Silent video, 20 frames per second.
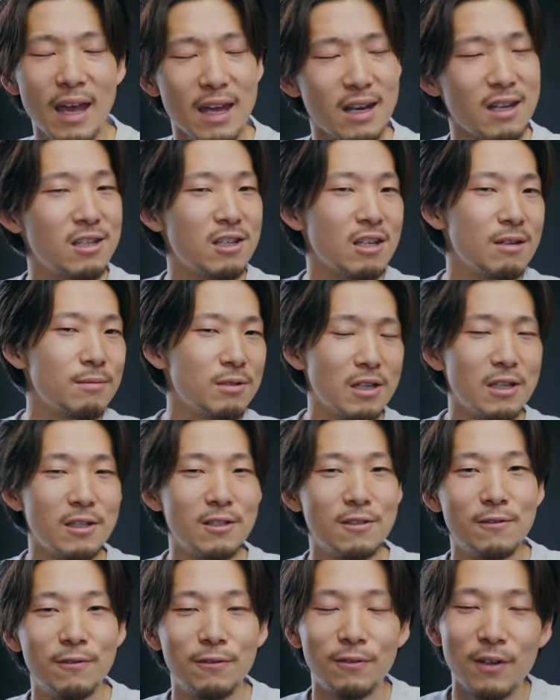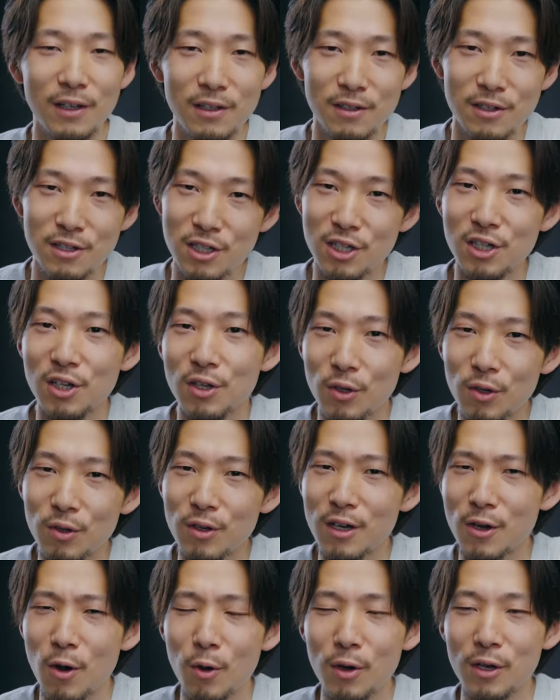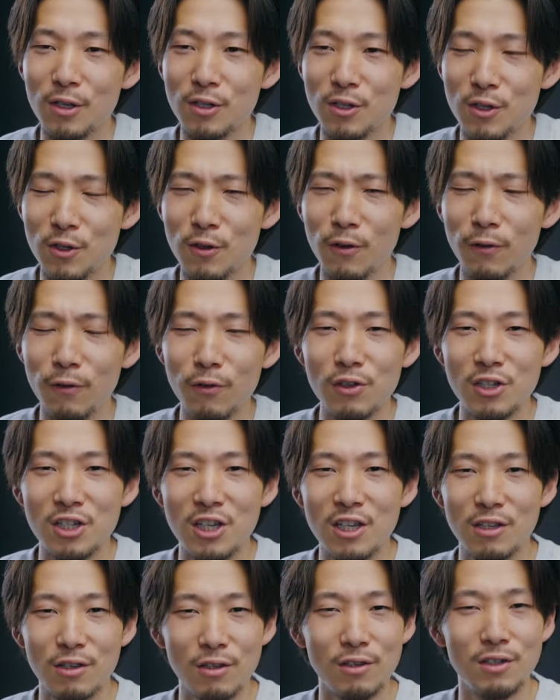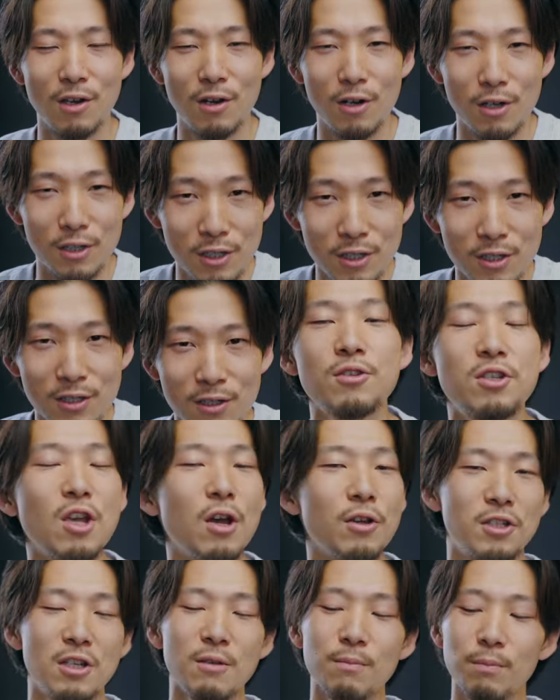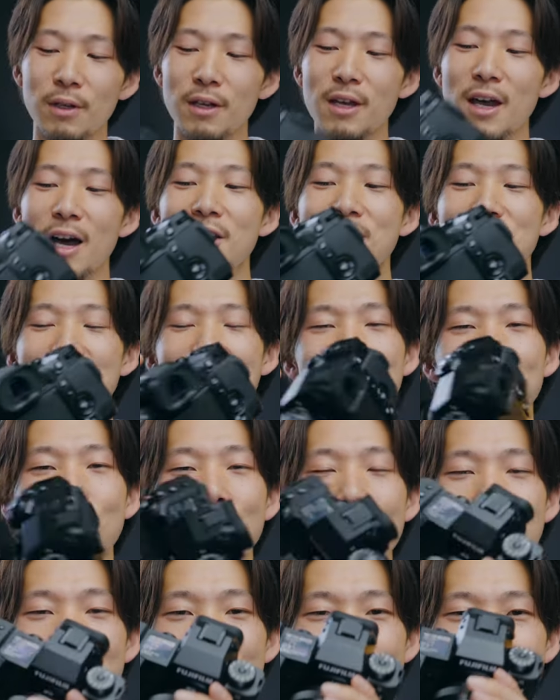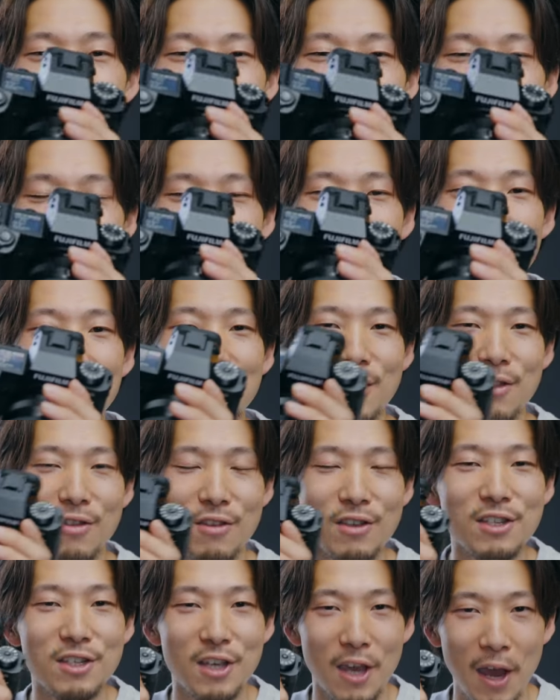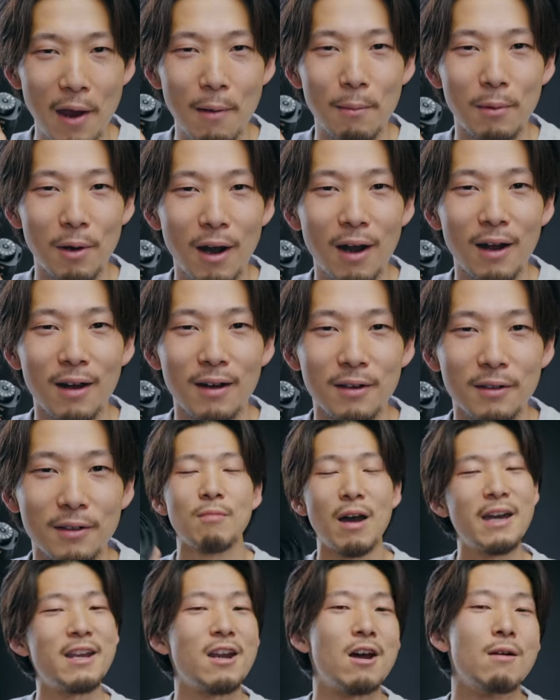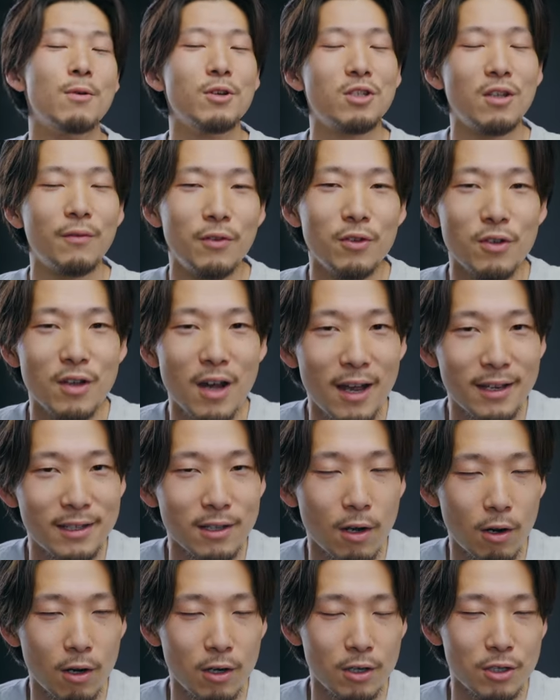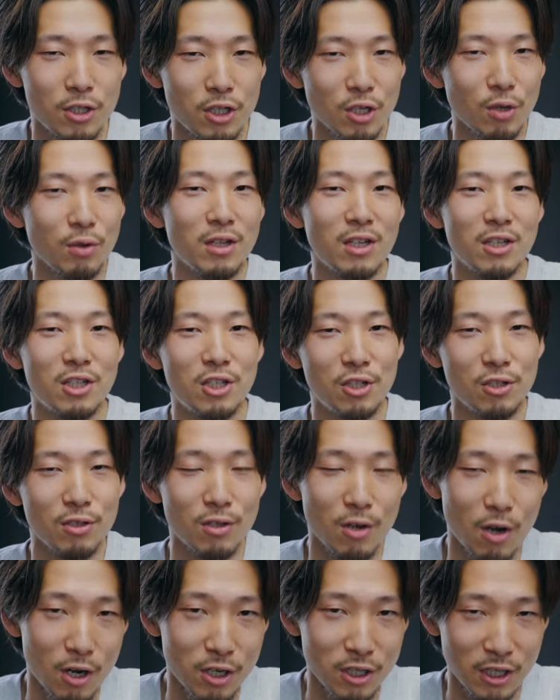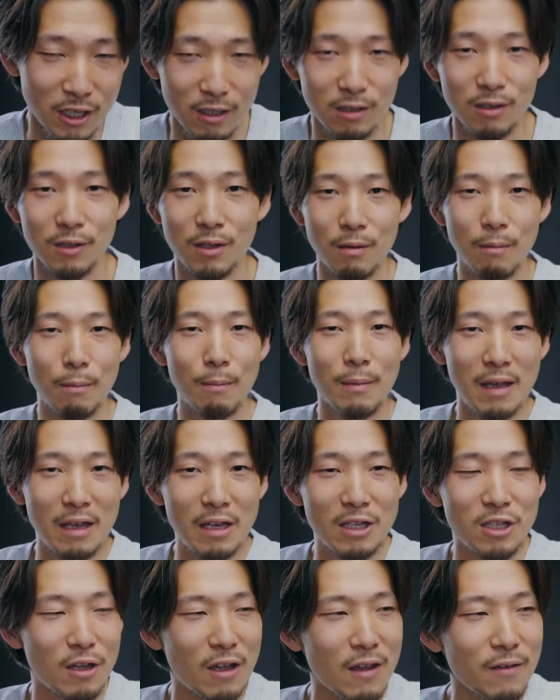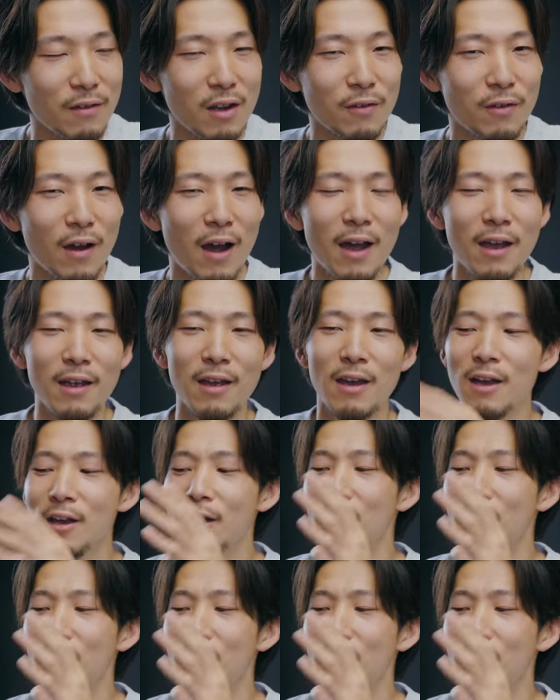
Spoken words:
And it seems it's fun too, according to Fuji users. So simply, I just wanted to touch this camera. I know most of you guys are Sony shooters, including me, so even if I